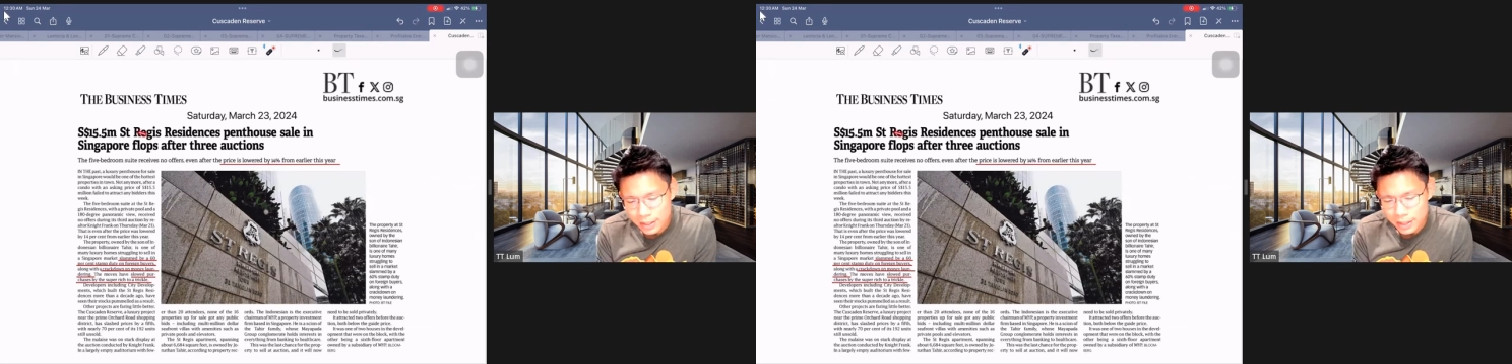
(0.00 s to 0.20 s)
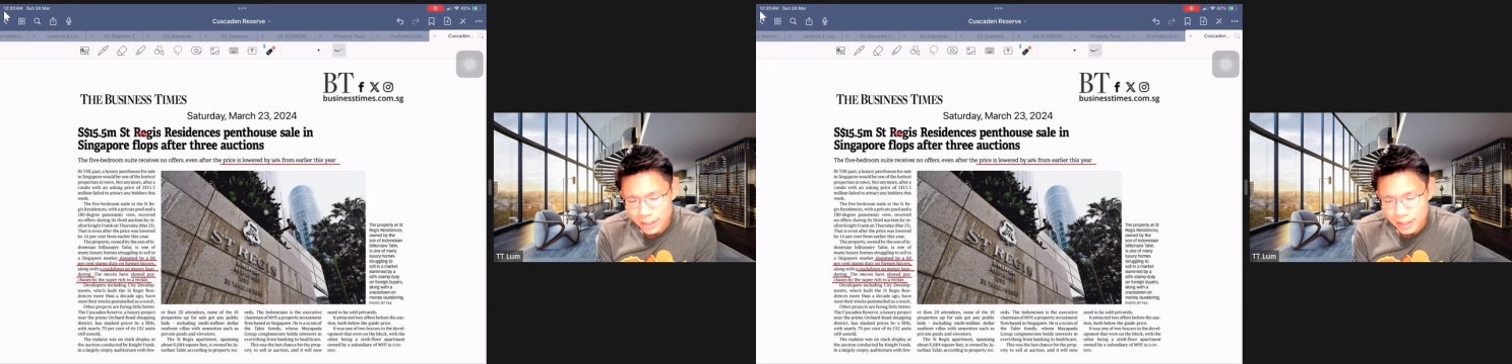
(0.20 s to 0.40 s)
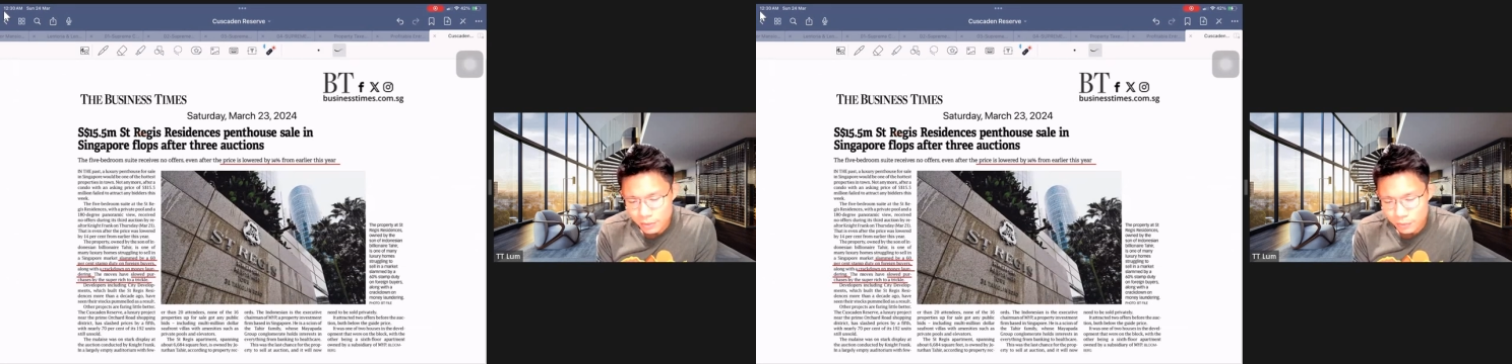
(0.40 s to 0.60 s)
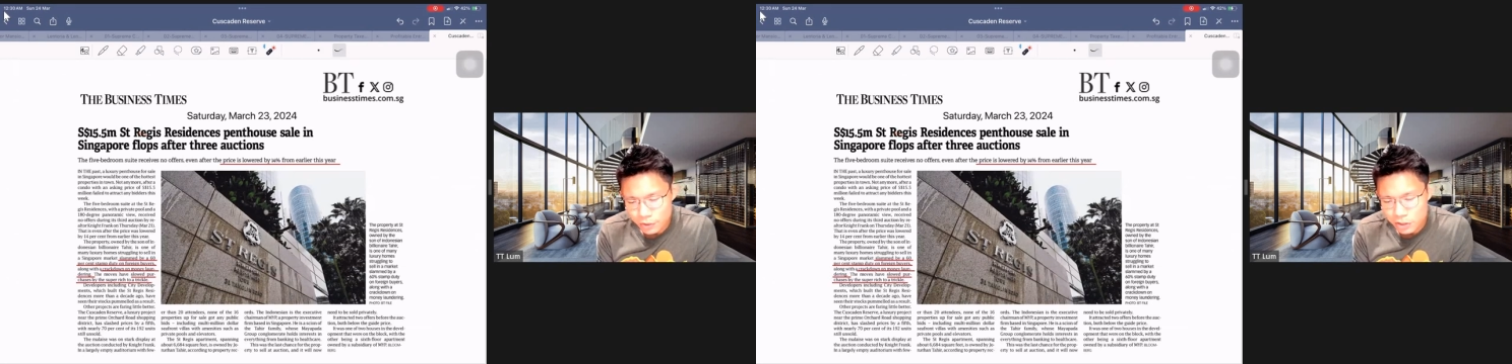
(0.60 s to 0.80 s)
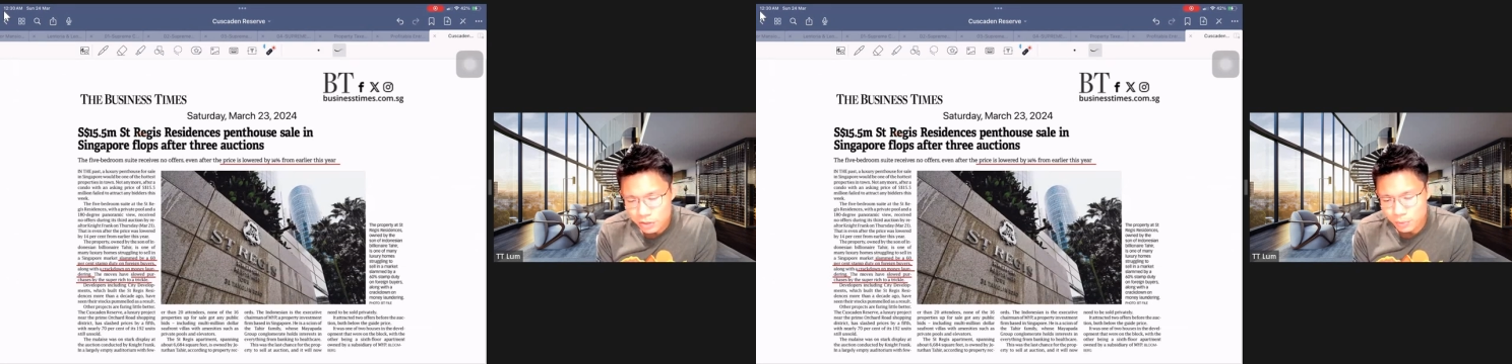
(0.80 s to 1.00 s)
St.
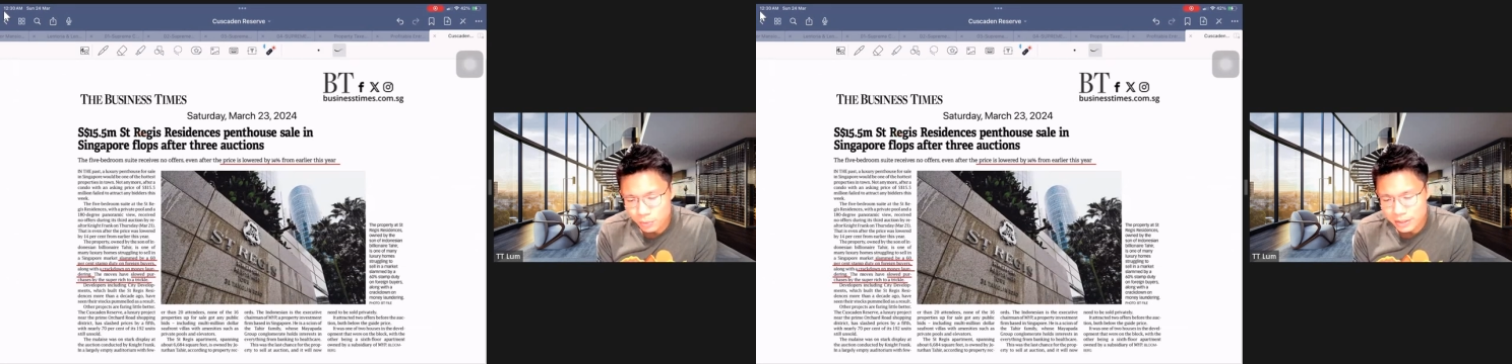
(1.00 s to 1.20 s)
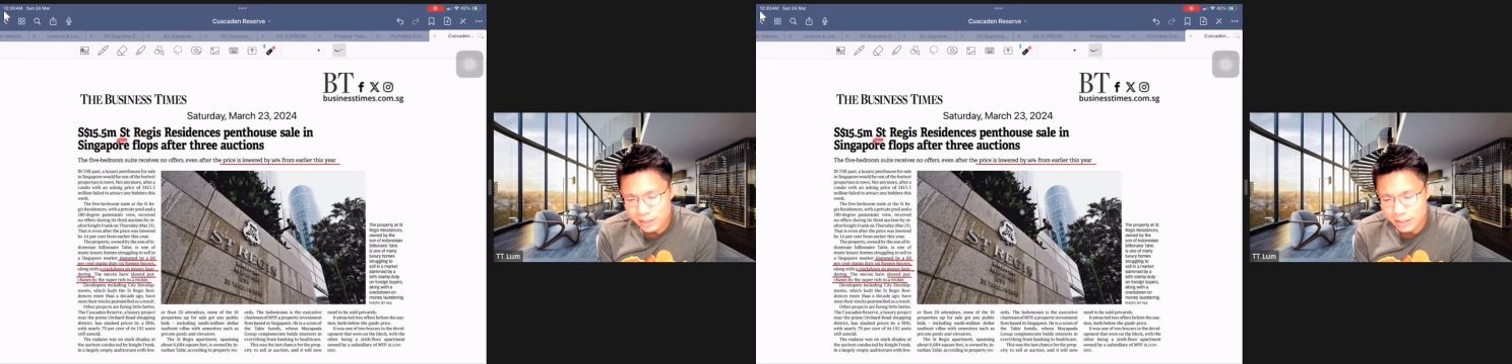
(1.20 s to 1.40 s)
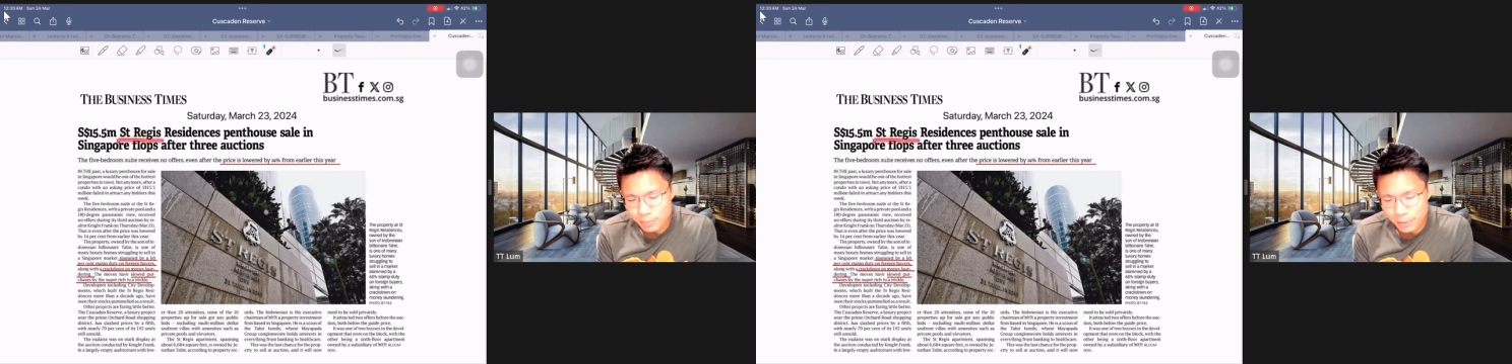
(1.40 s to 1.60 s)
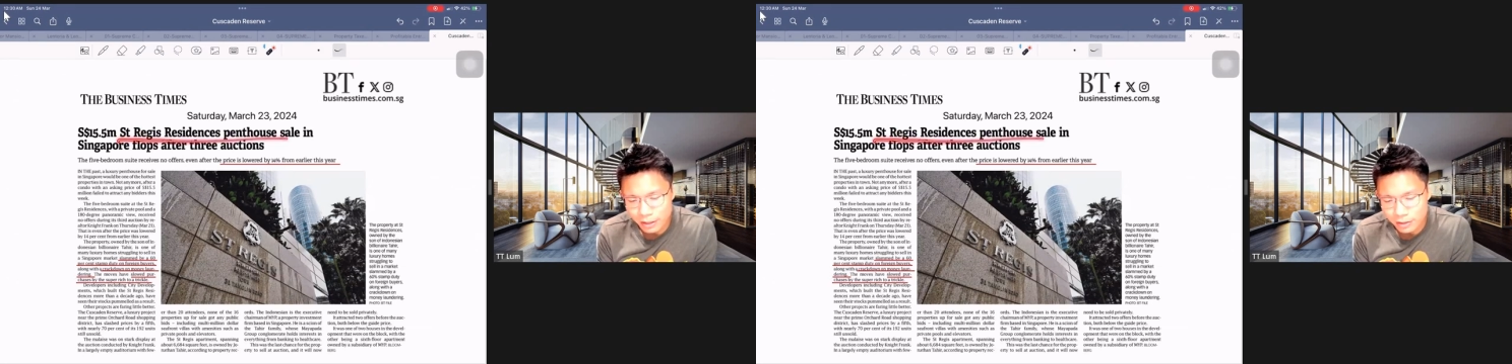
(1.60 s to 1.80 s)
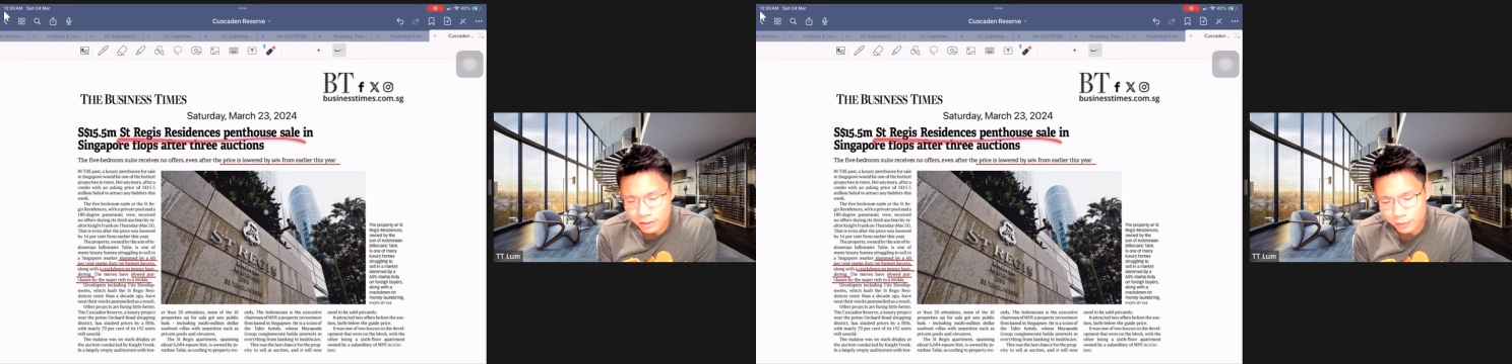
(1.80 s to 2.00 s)
Regis Residences Penthouse,
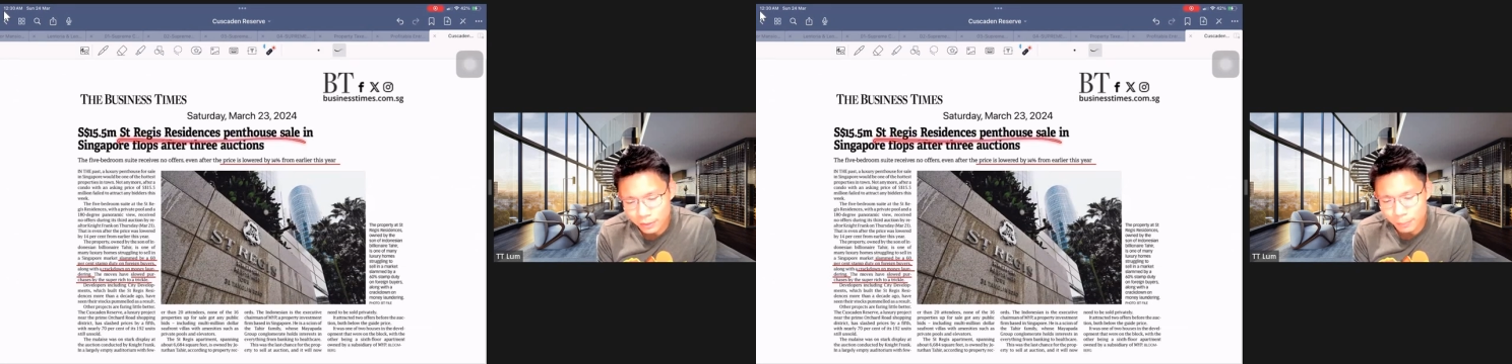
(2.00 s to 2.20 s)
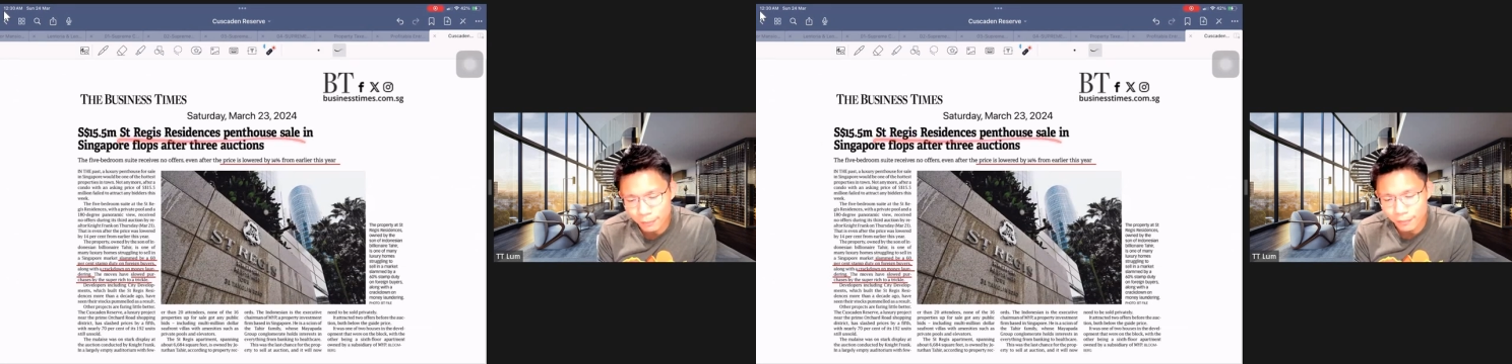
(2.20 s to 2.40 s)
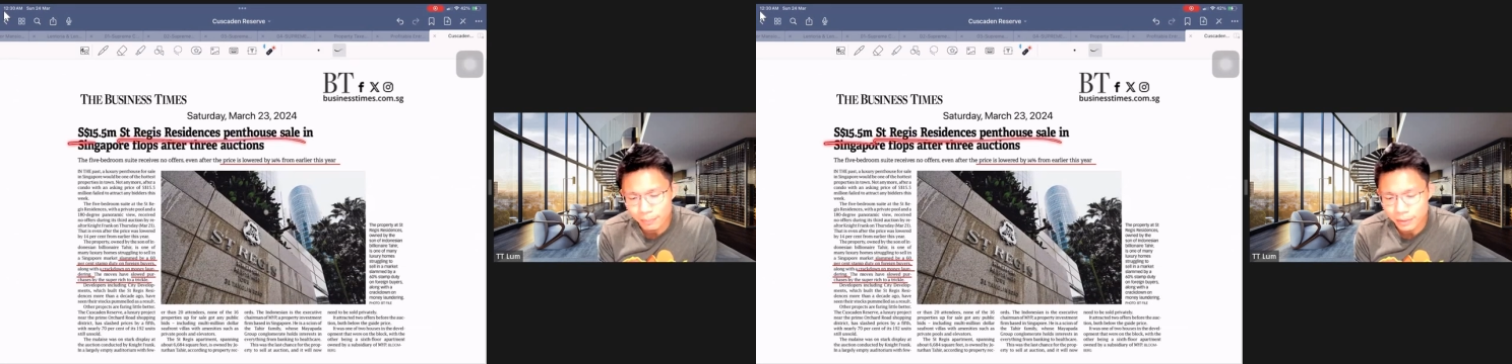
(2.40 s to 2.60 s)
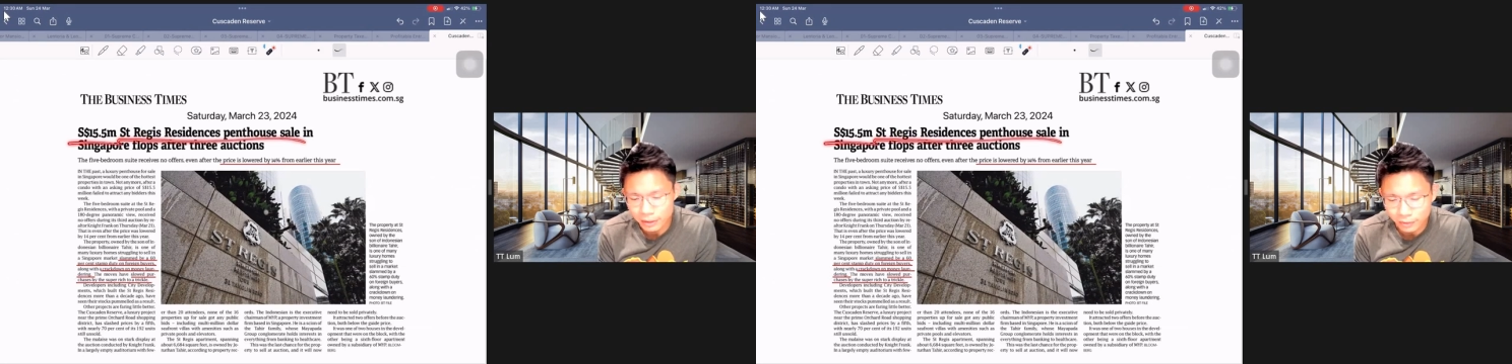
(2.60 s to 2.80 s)
$15.5 million,